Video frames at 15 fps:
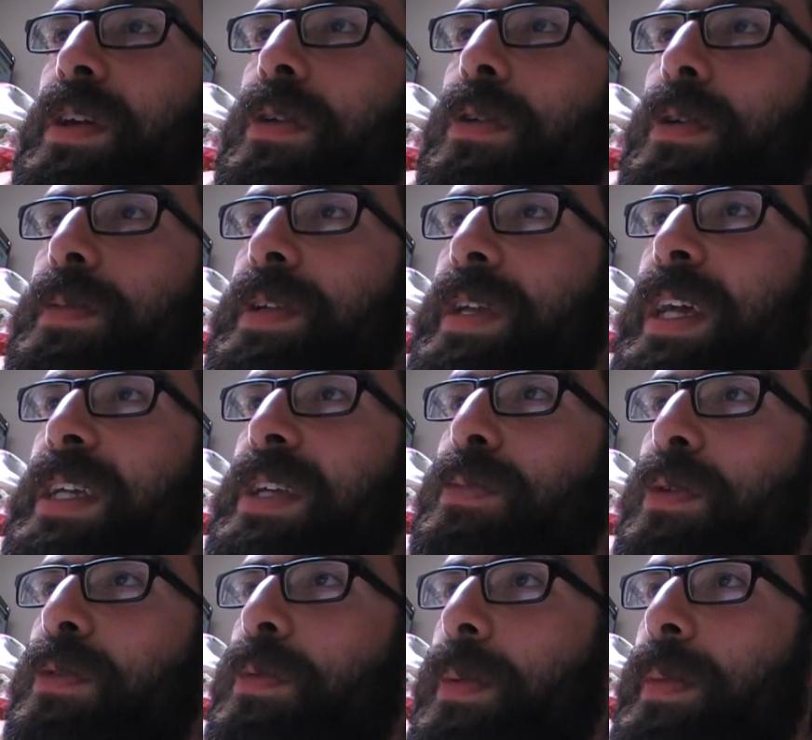obsession
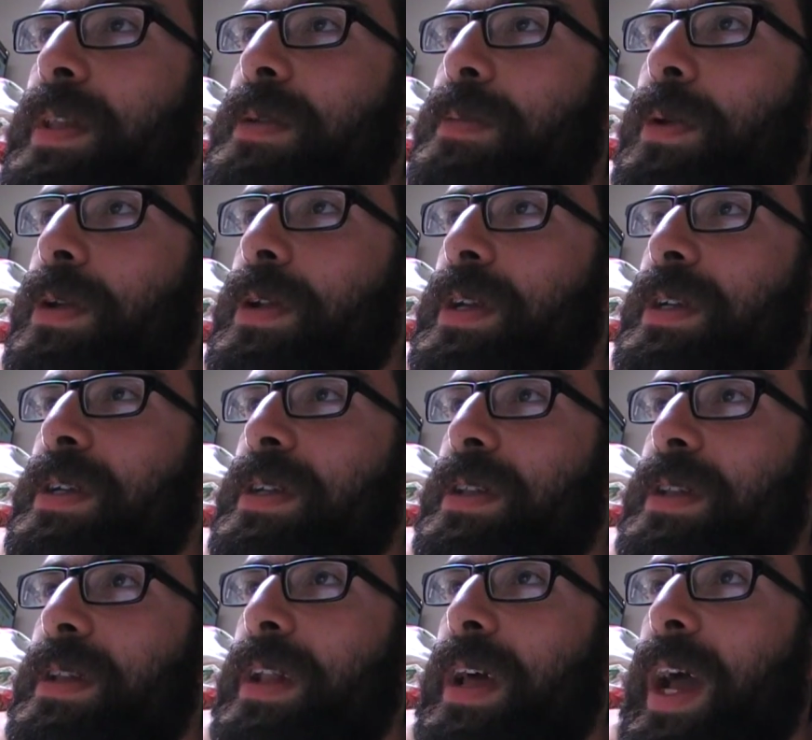with women's bodies
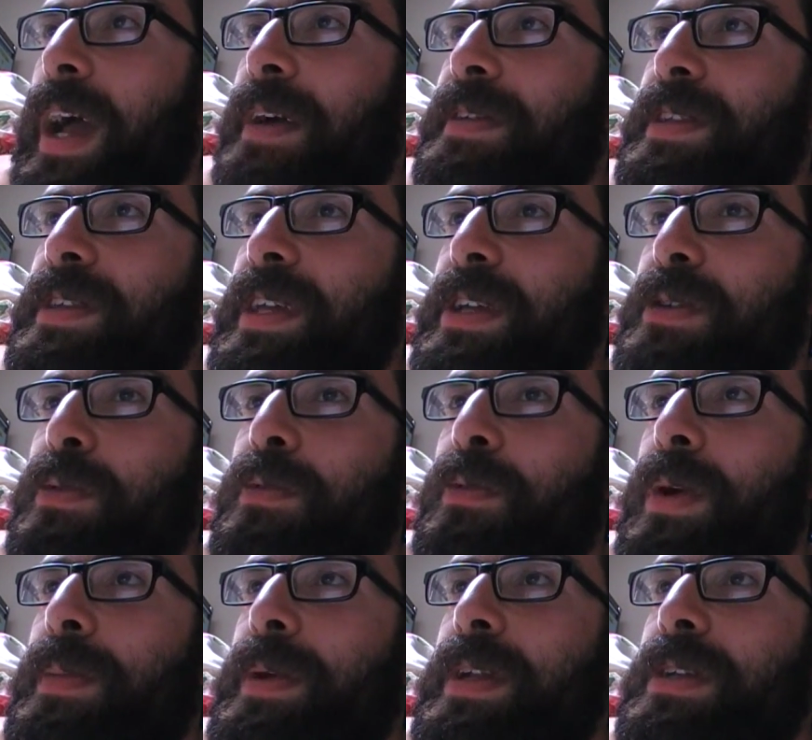and having sex with
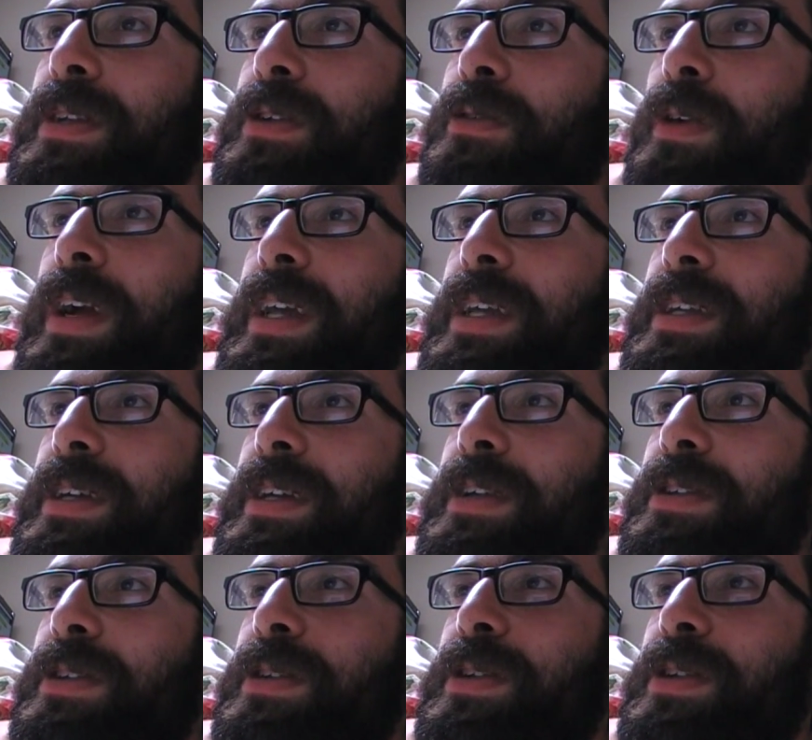women is crazy.
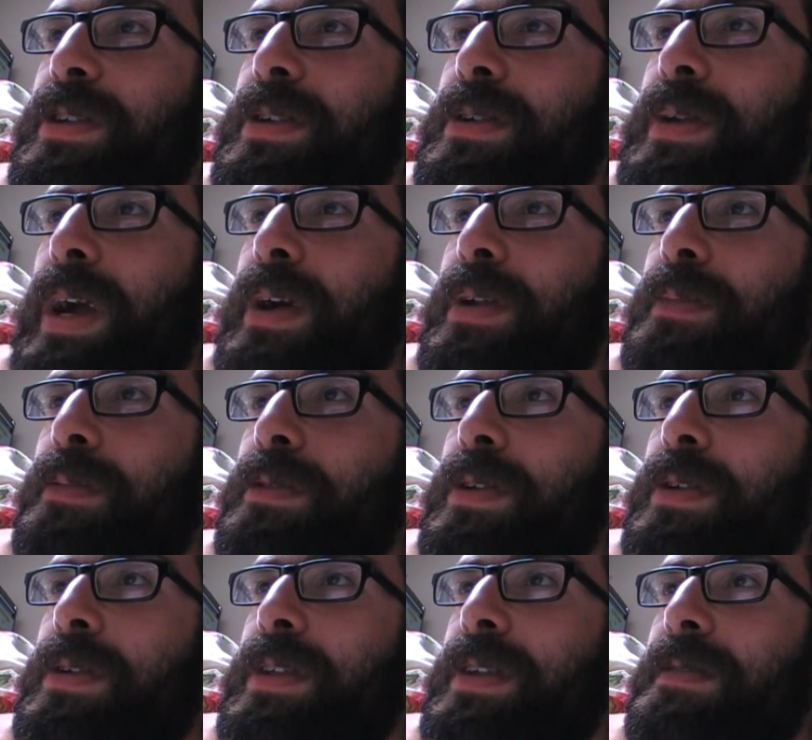It's just so
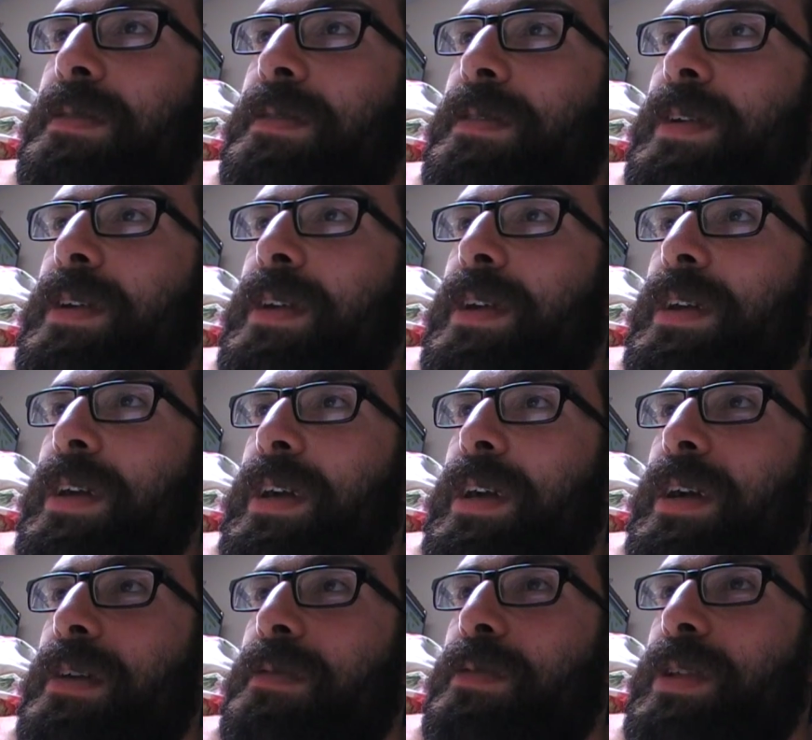counterproductive
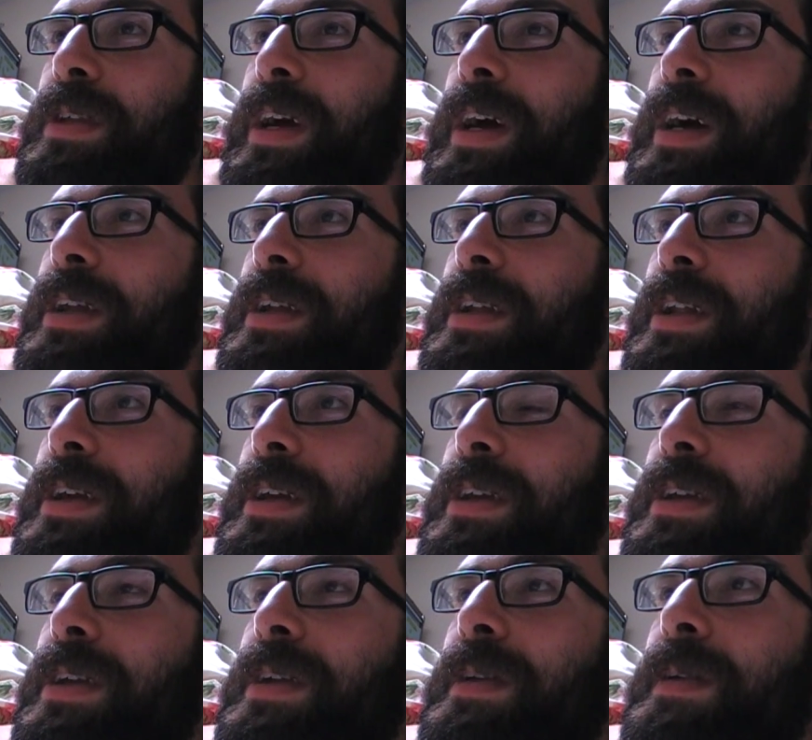and retarded.
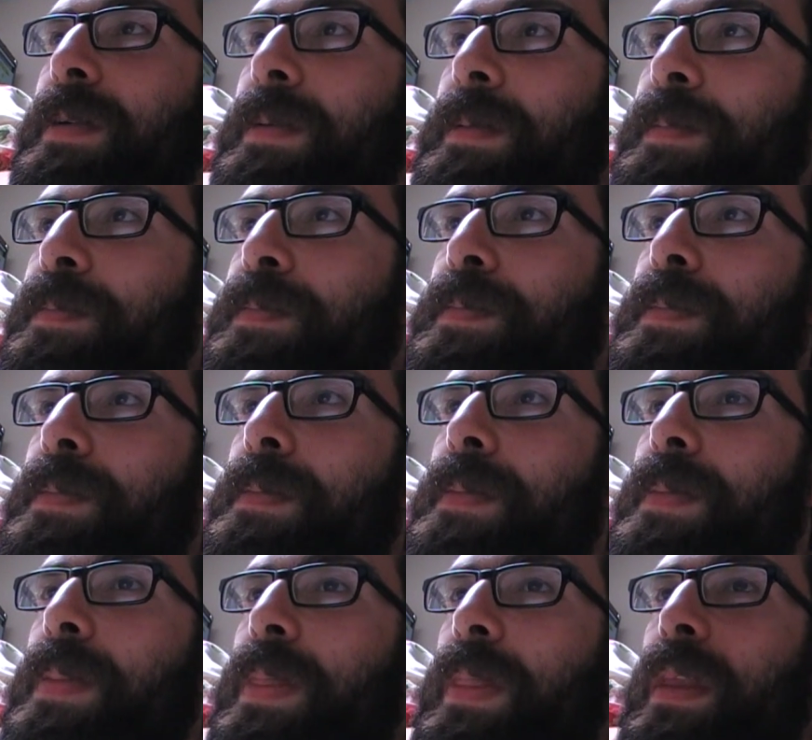Like
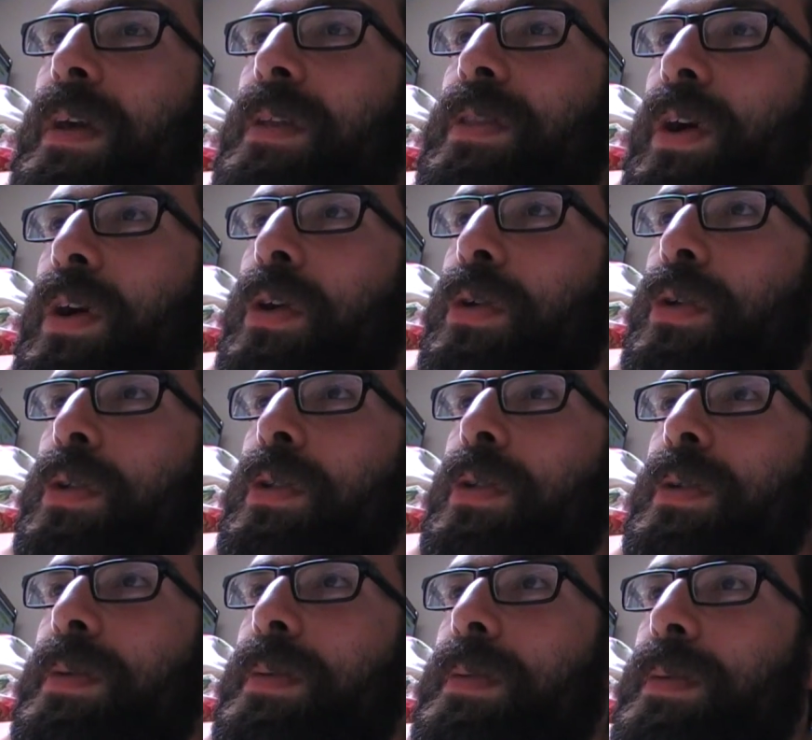the
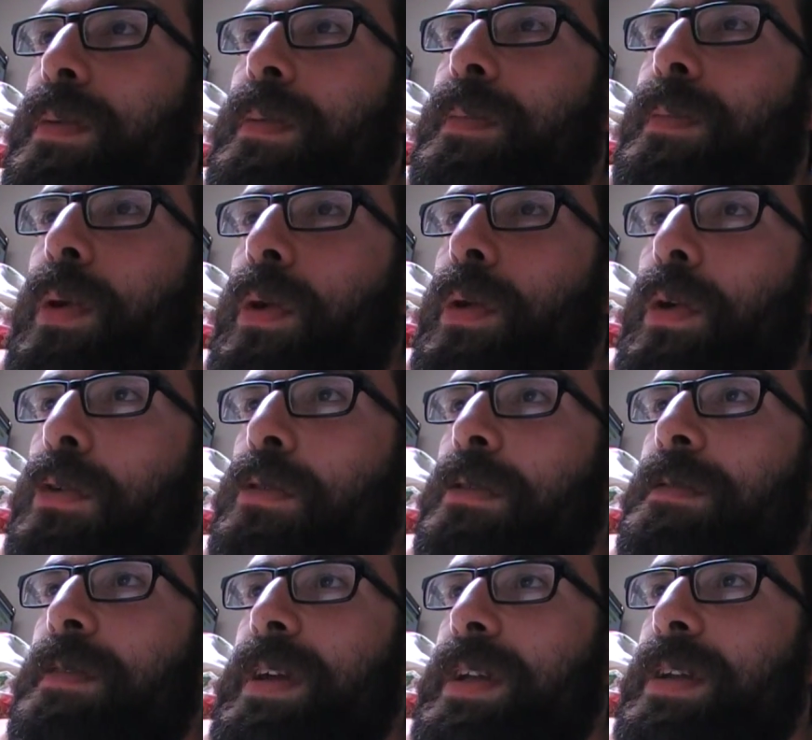whole
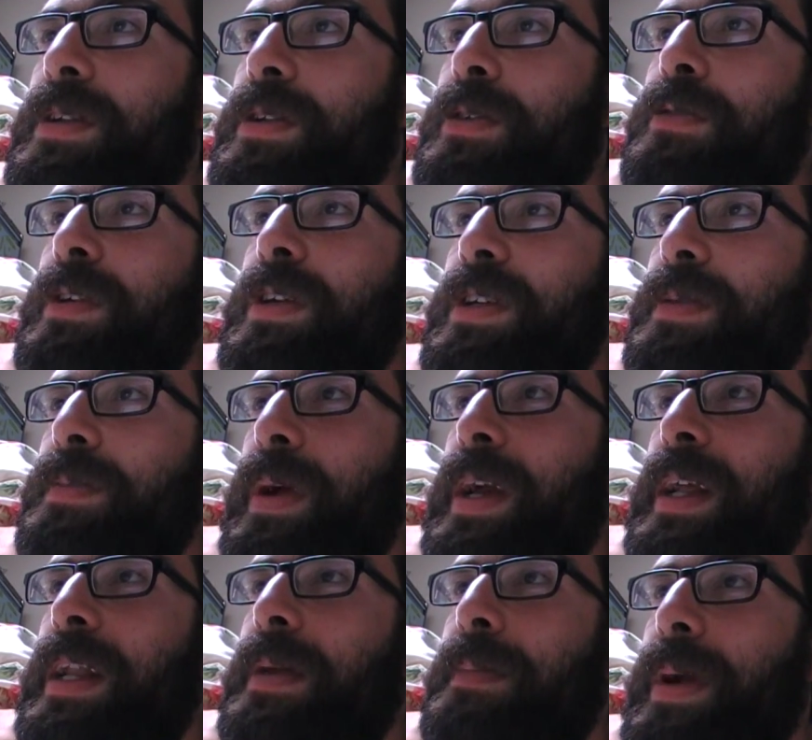pornography industry is
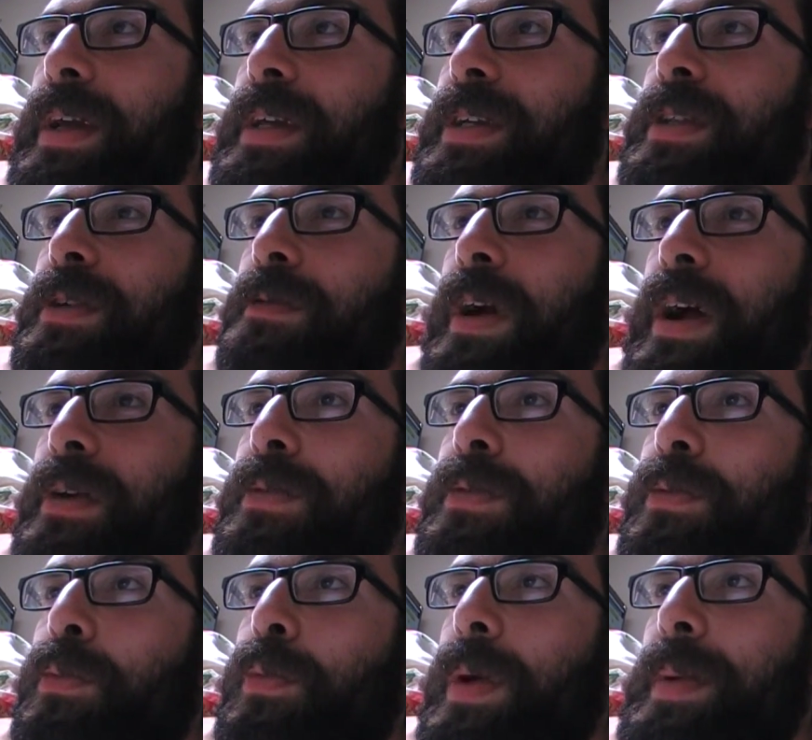mainly based
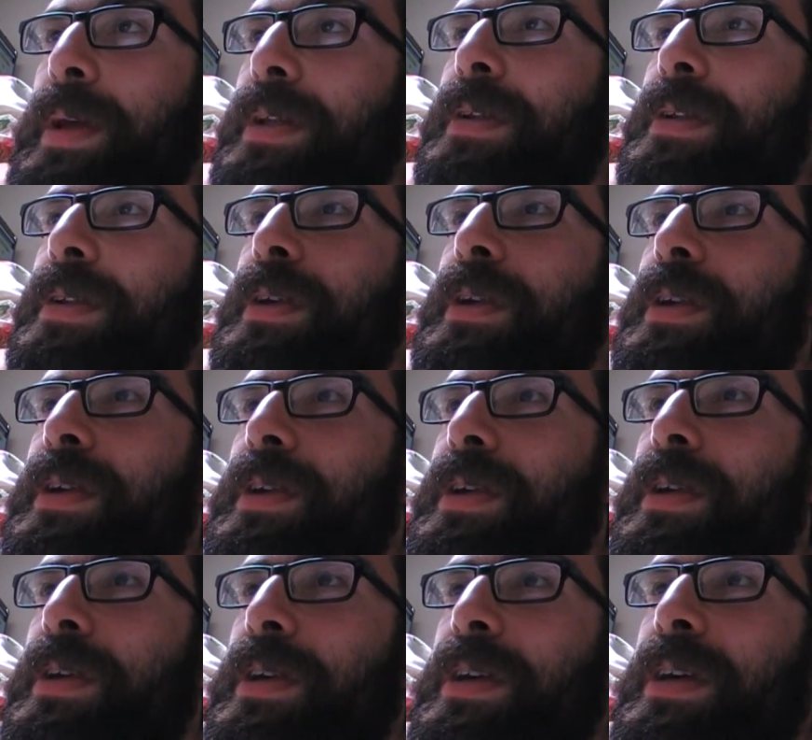around women
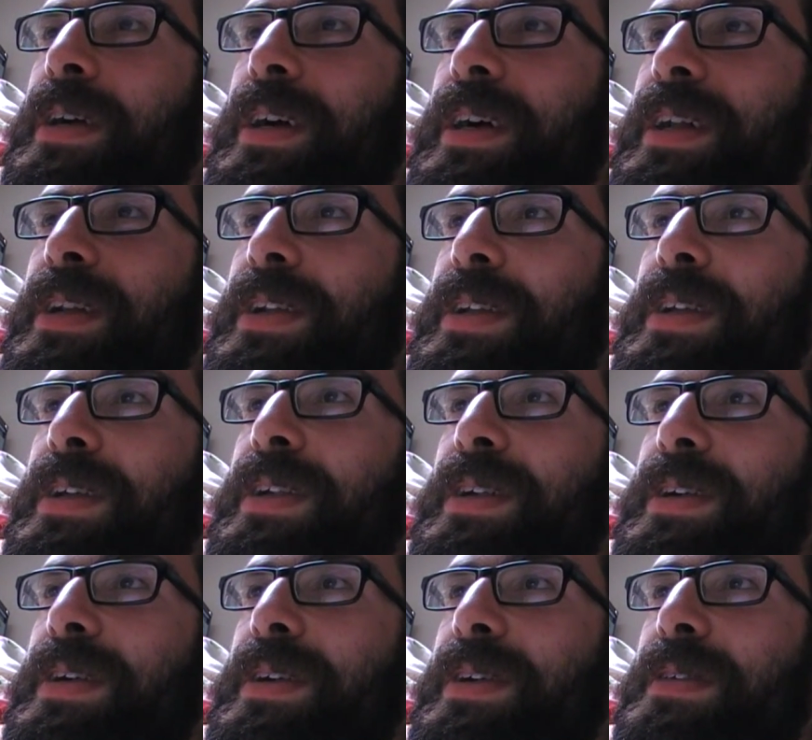and
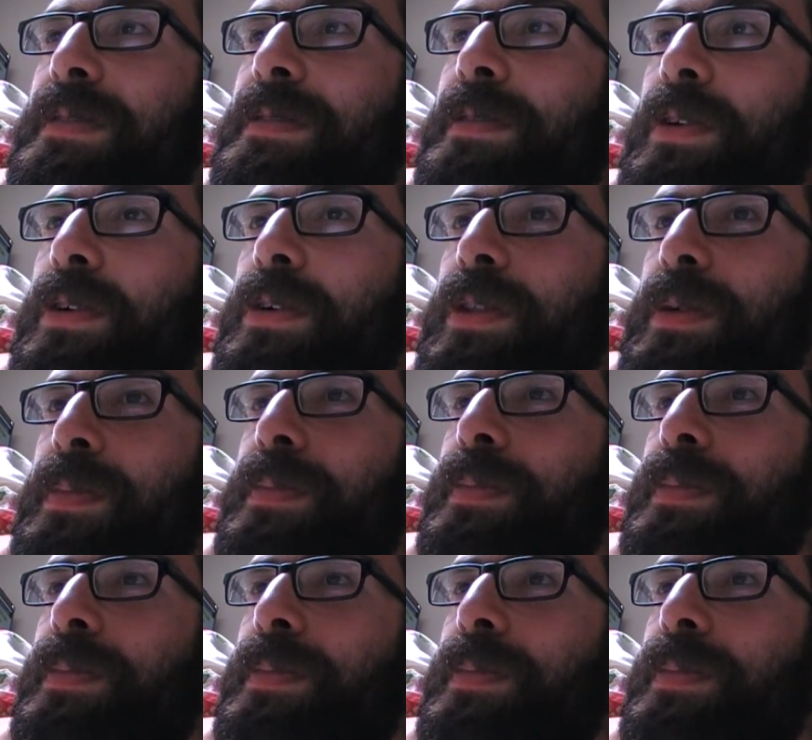for the